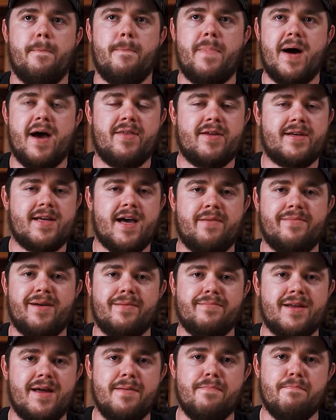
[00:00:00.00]
by the time
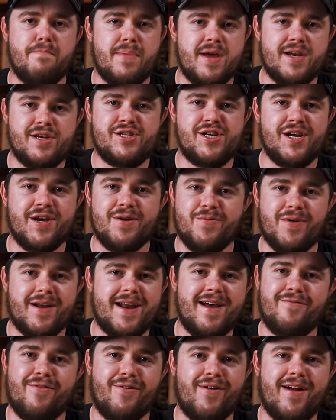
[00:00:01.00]
I'm done binging
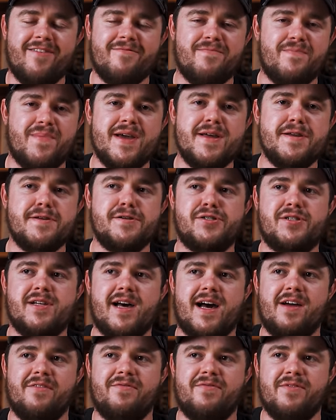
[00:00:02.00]
whatever I've binged,
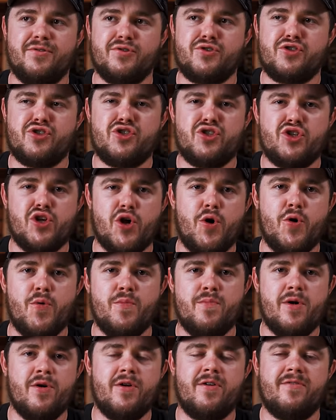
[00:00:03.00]
I feel so
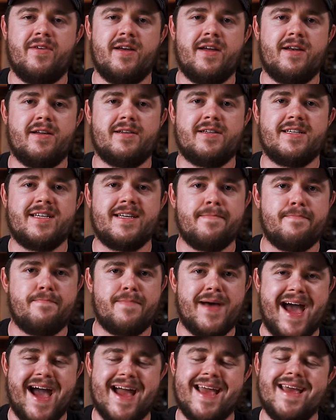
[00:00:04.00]
motivated to get
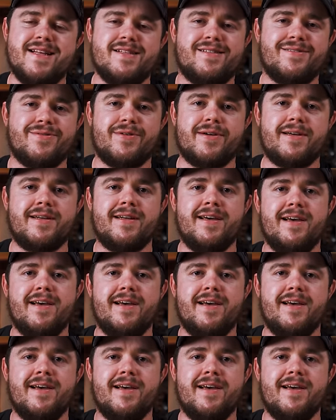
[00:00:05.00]
back into it.